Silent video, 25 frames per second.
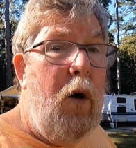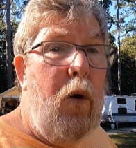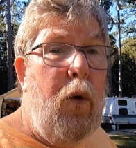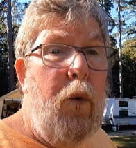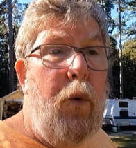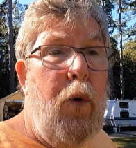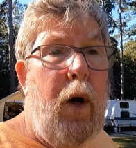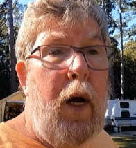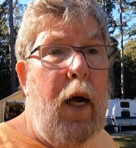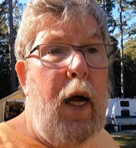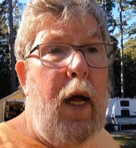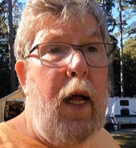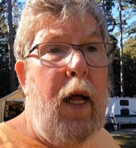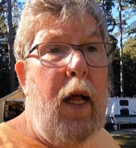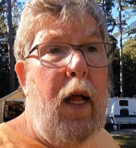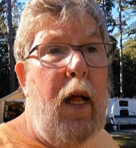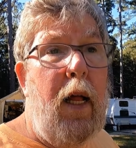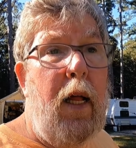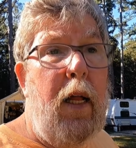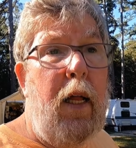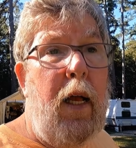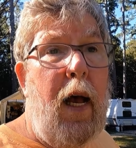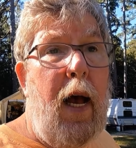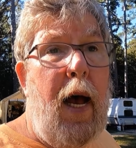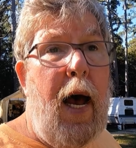
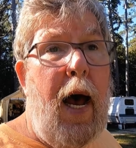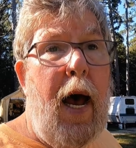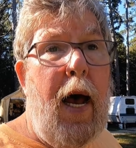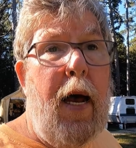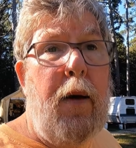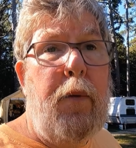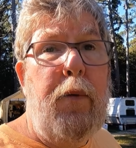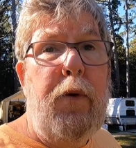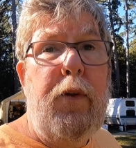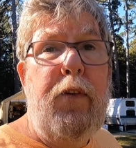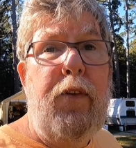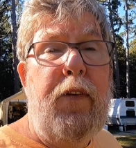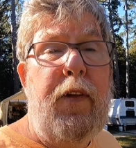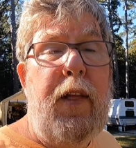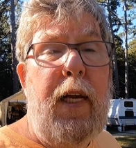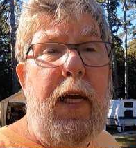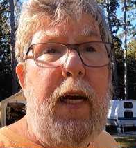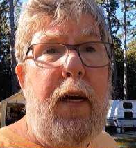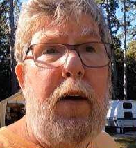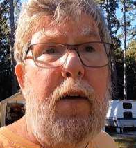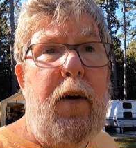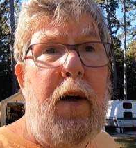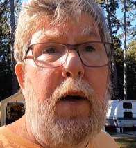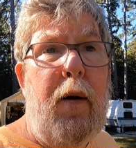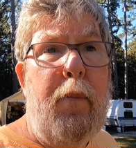Well, I was
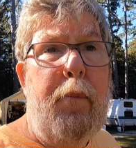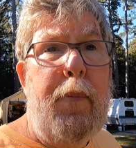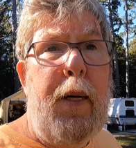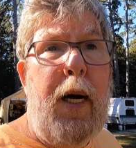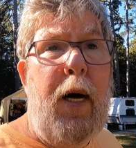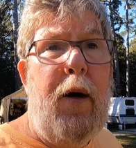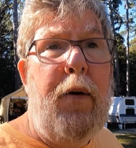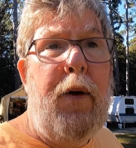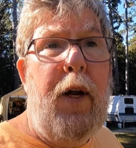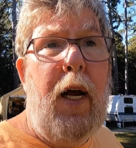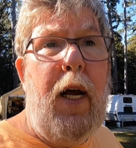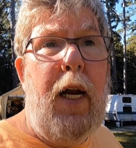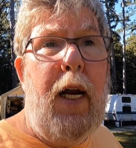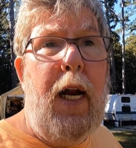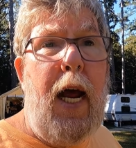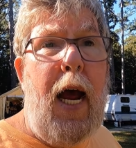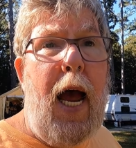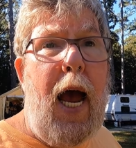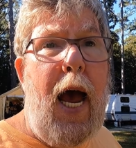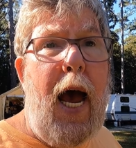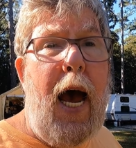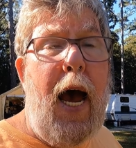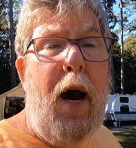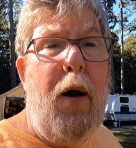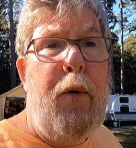there about an
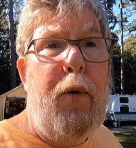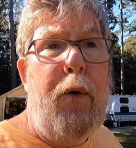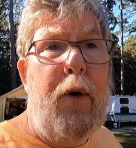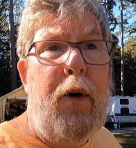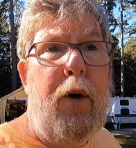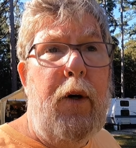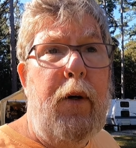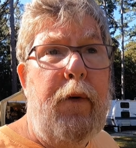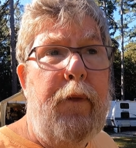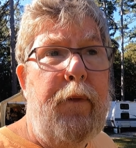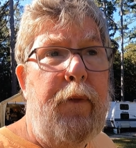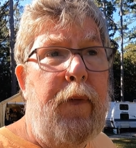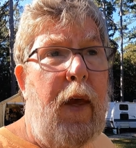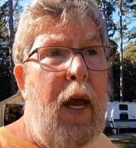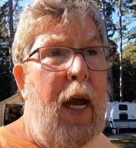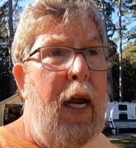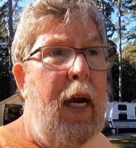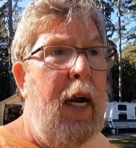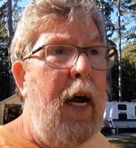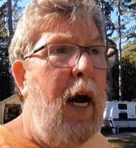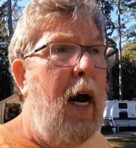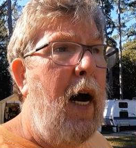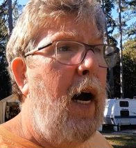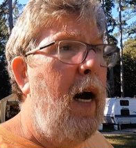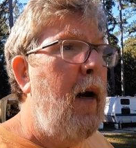hour,
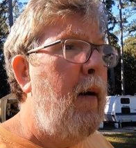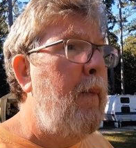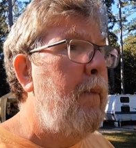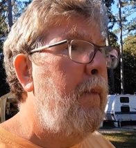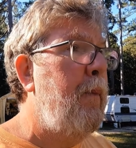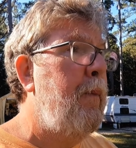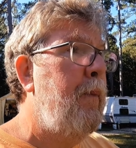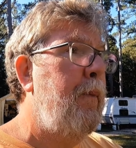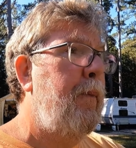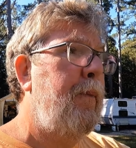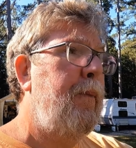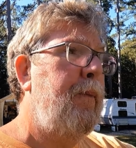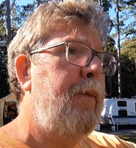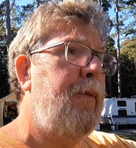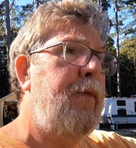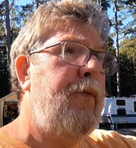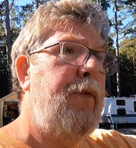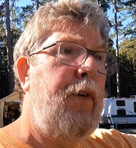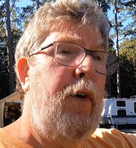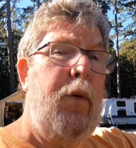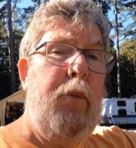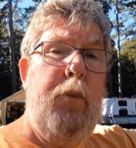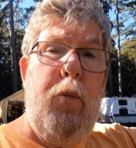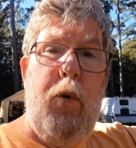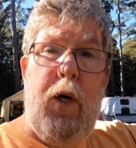and up
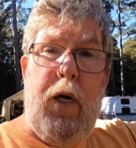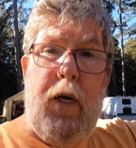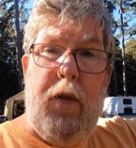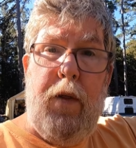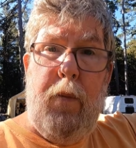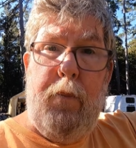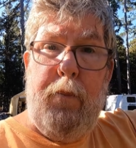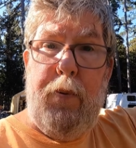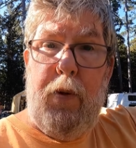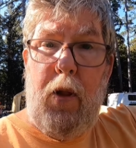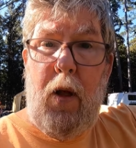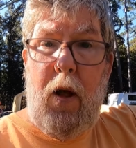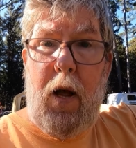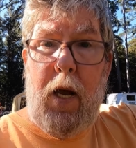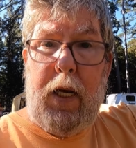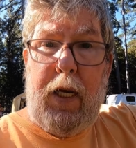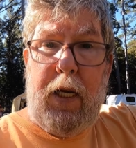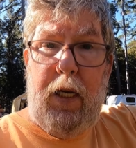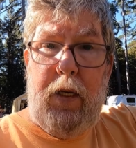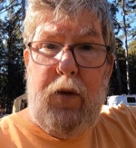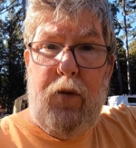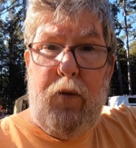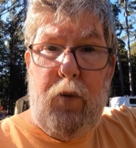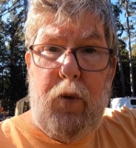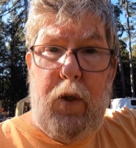from where the
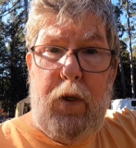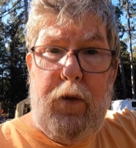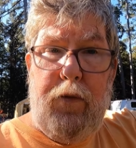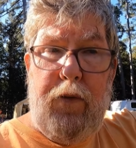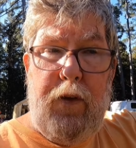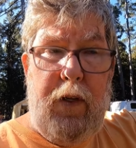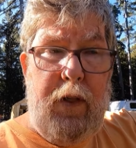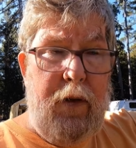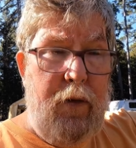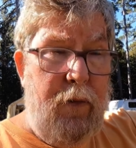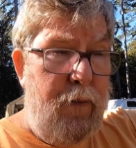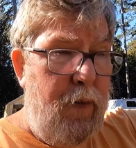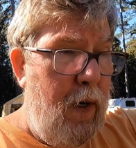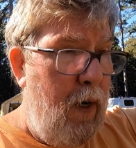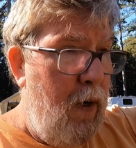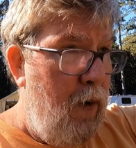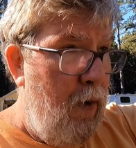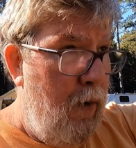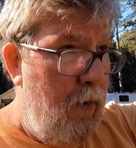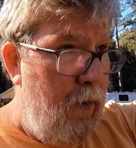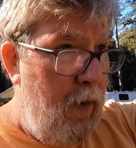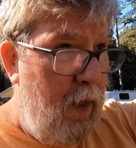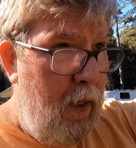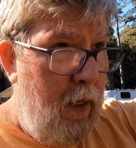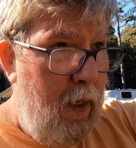blockage was in the
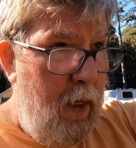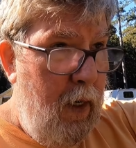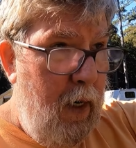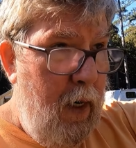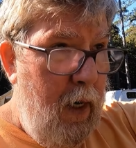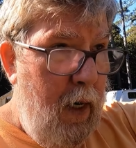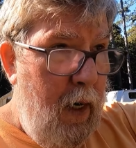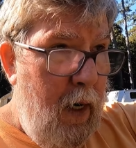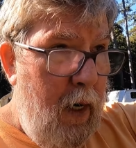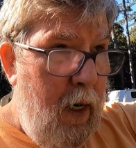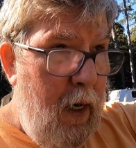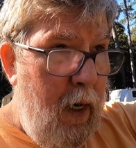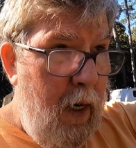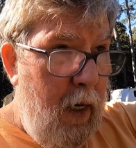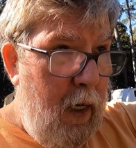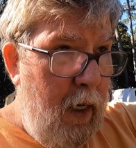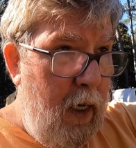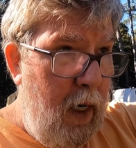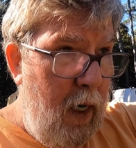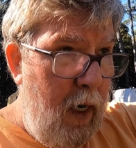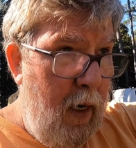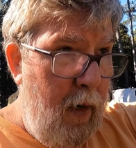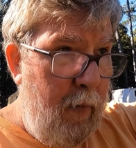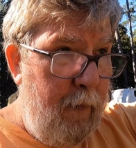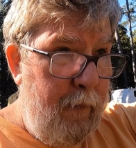road
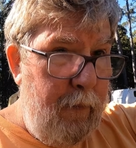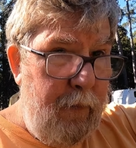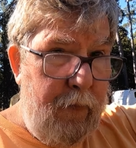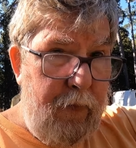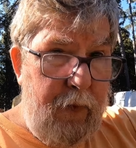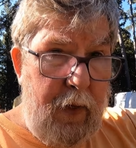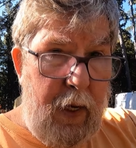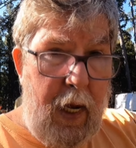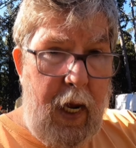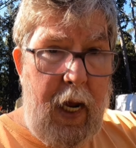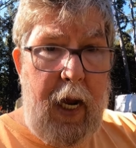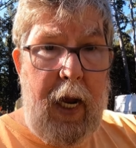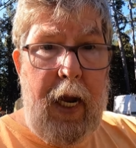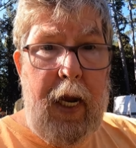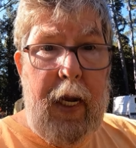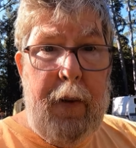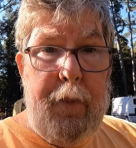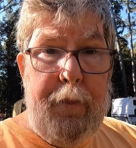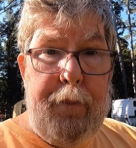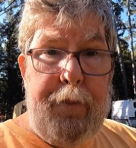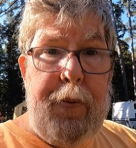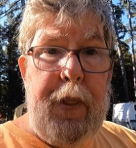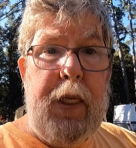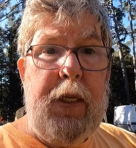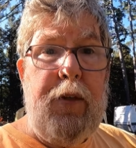comes a
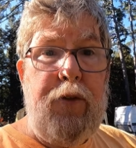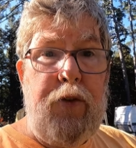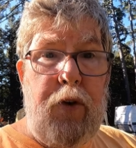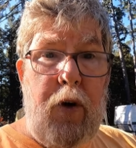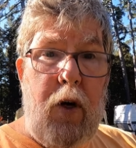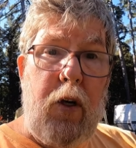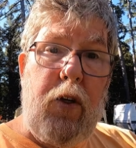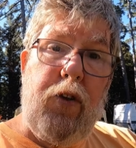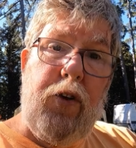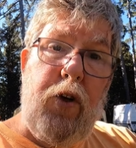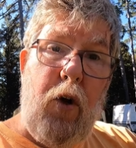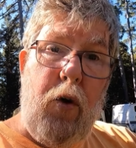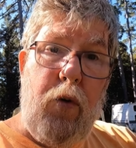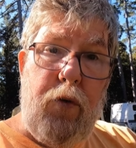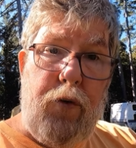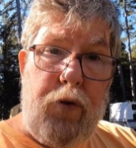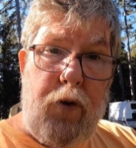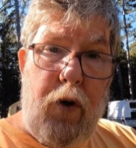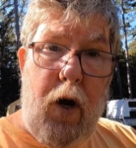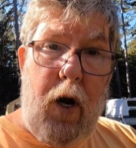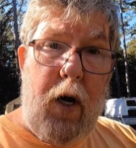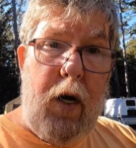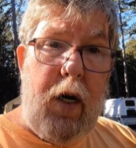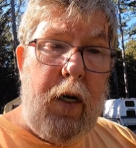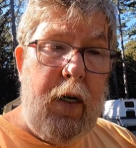big truck, tow
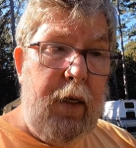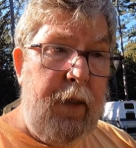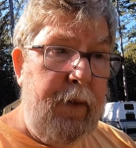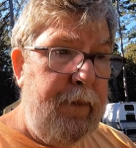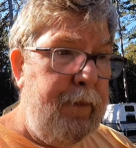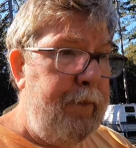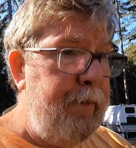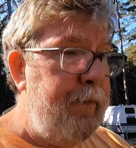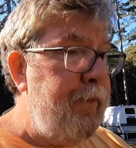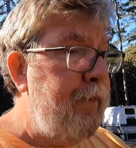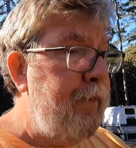truck,